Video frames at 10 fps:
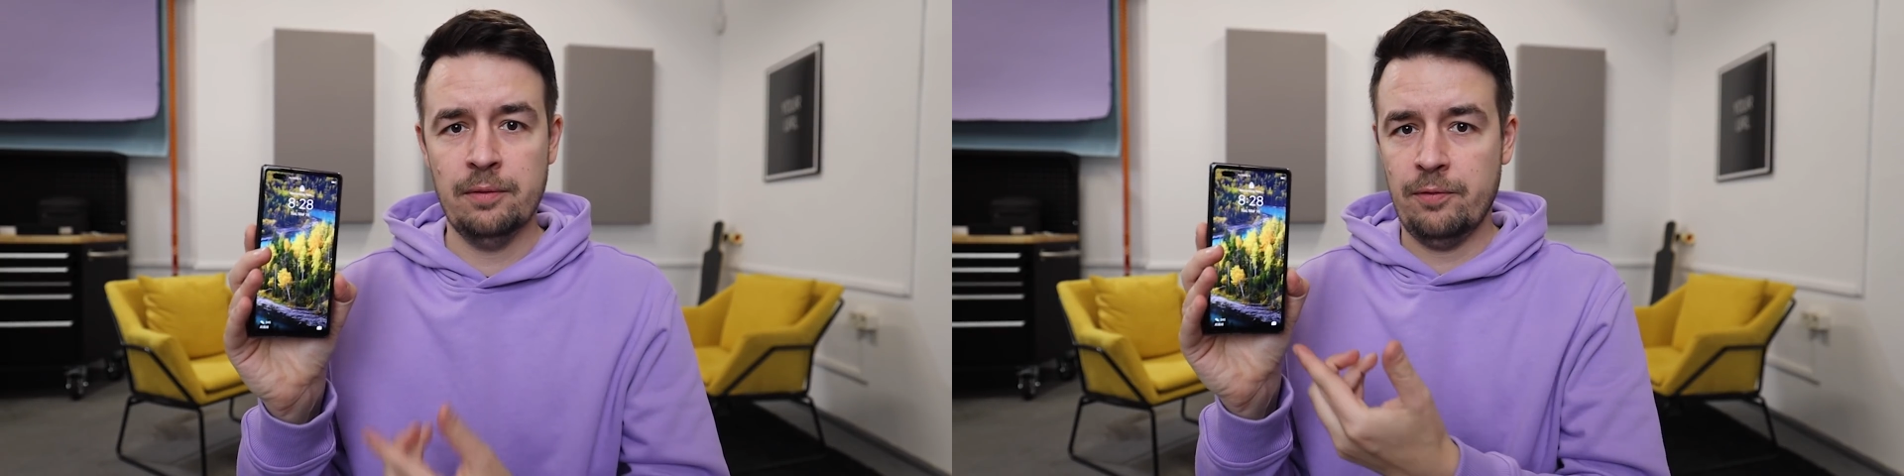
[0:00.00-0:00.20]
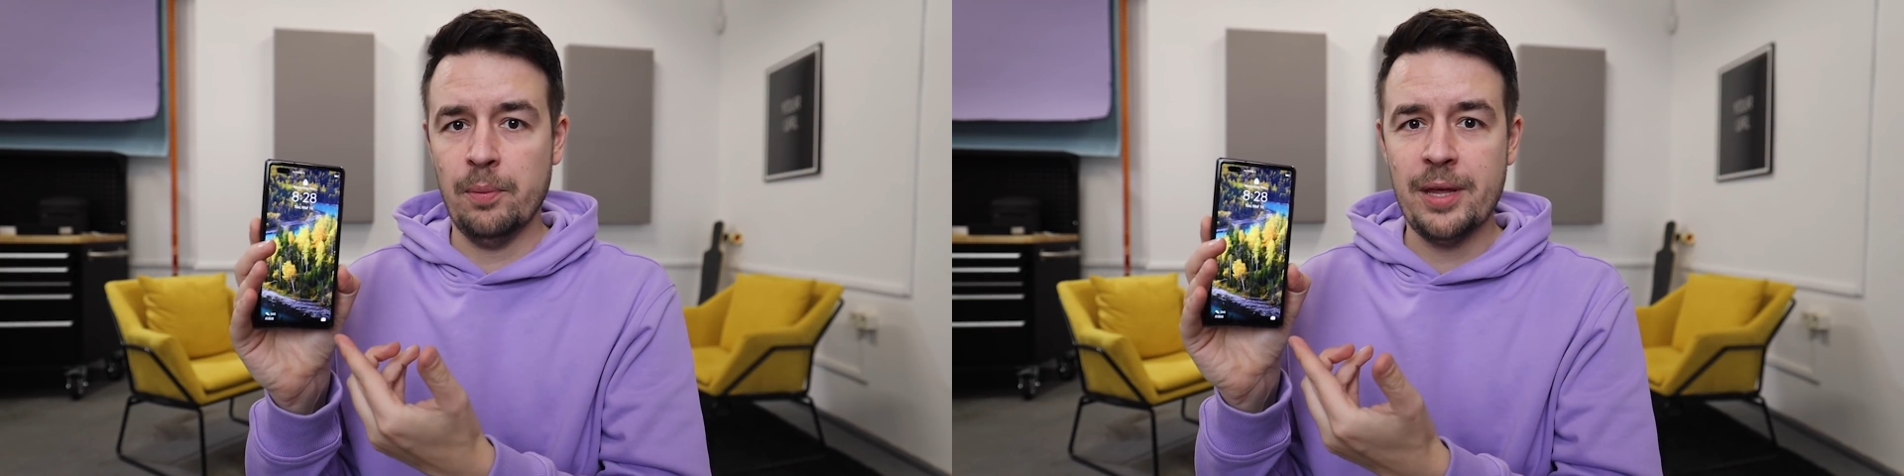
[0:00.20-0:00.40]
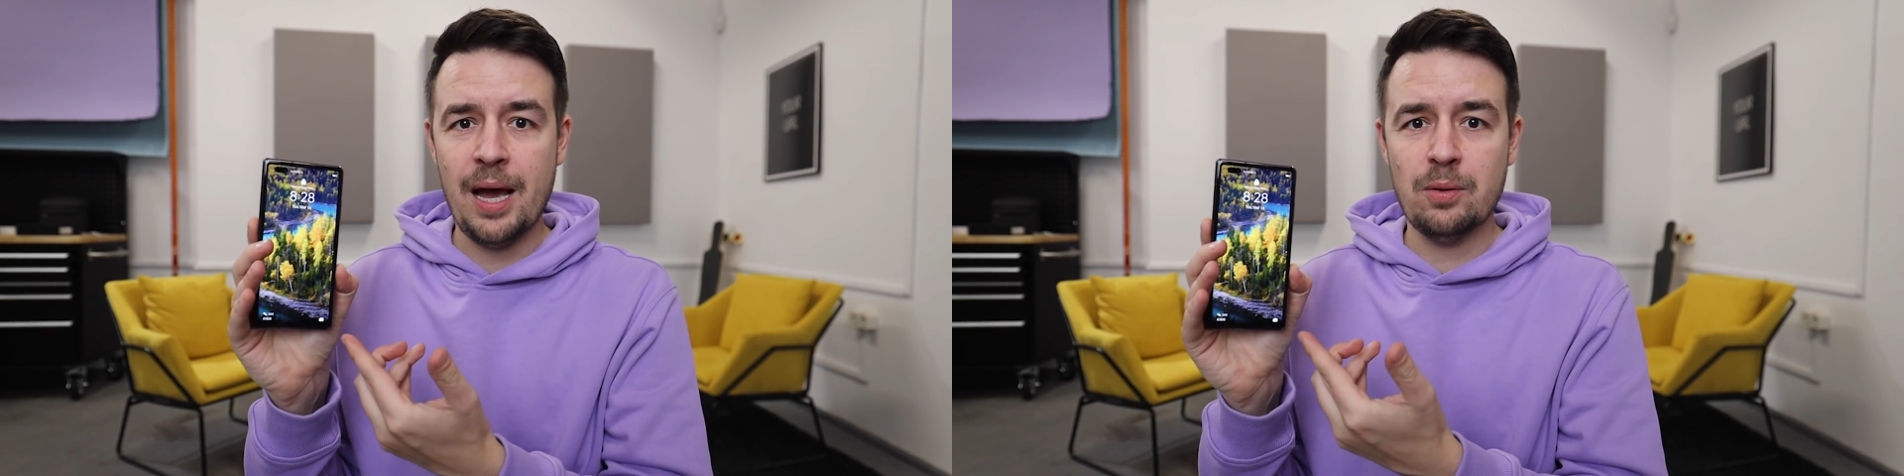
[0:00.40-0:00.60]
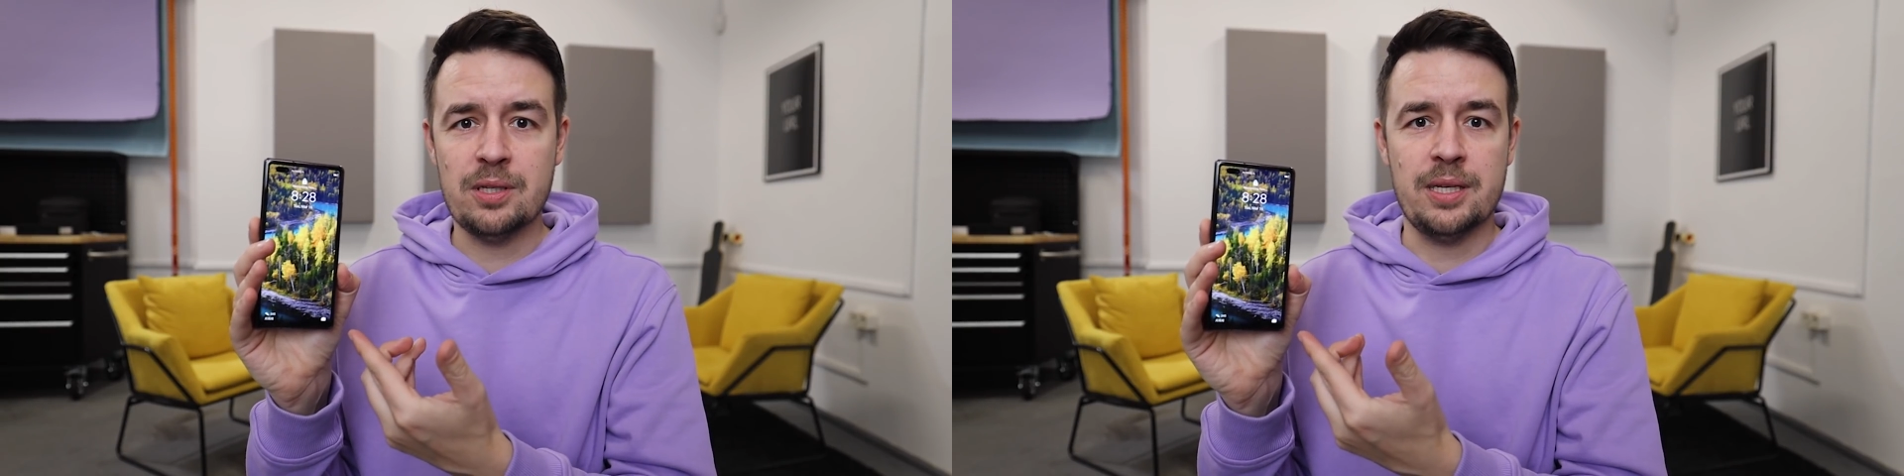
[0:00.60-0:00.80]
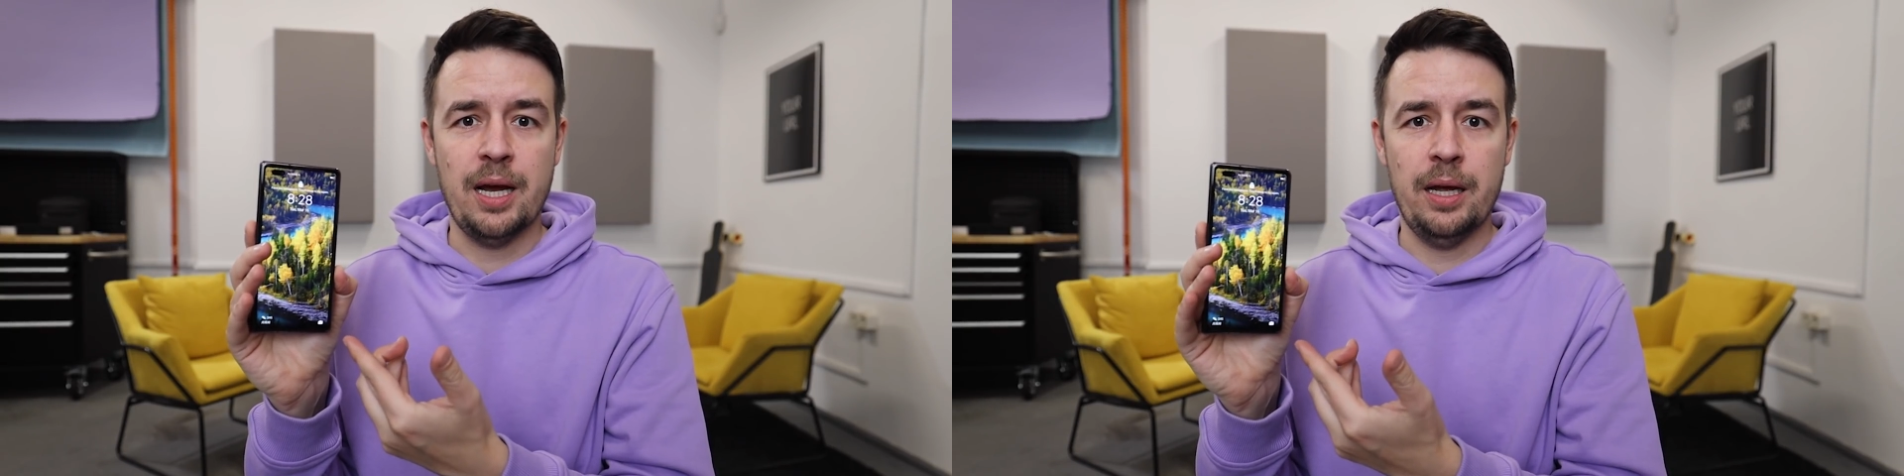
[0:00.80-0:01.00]
from the
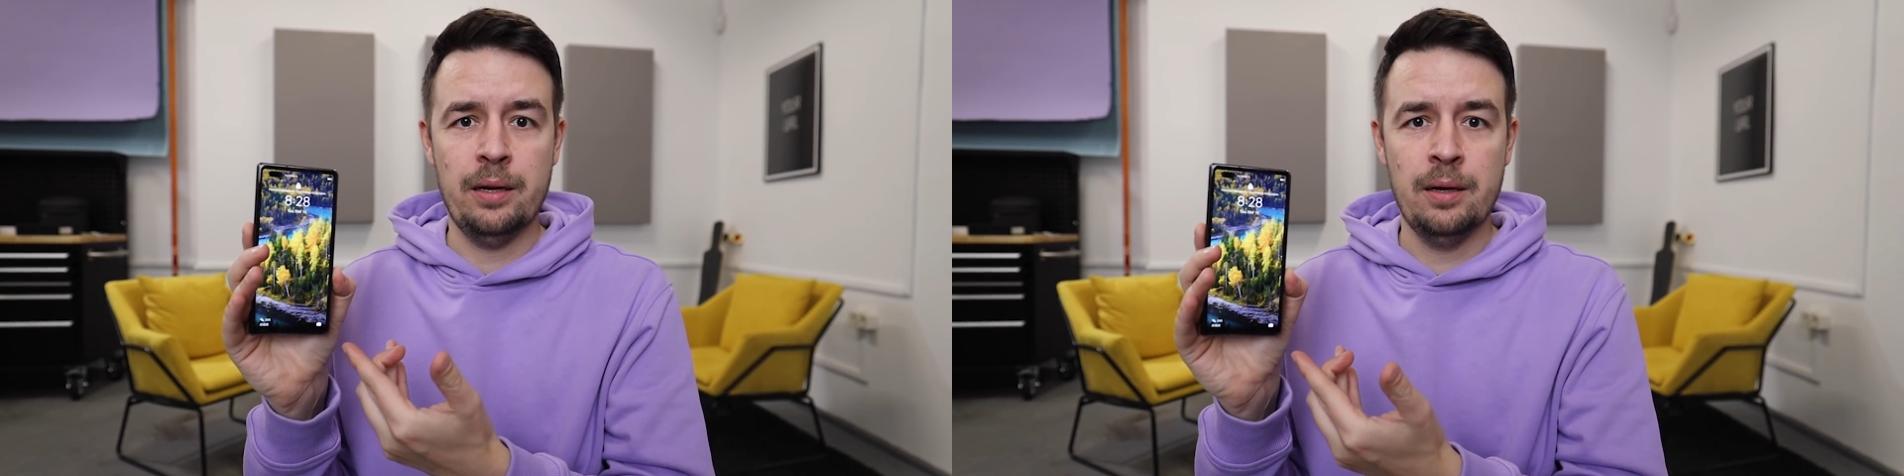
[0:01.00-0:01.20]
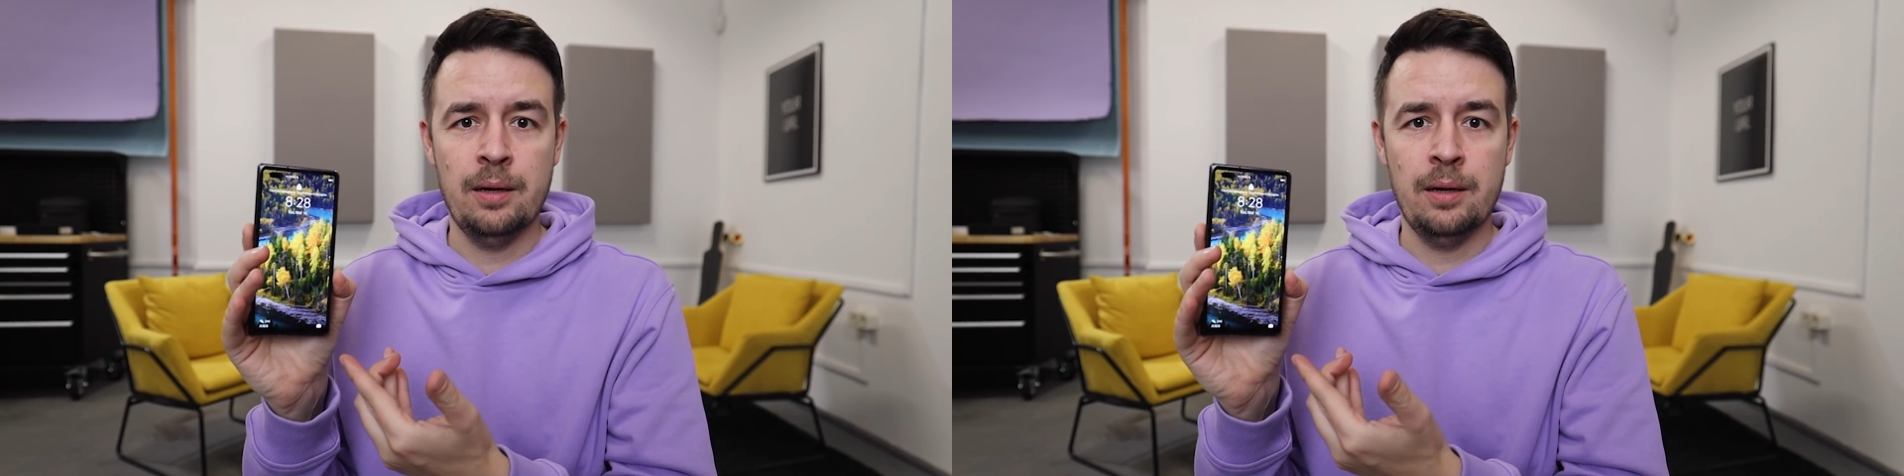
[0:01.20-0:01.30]
outside,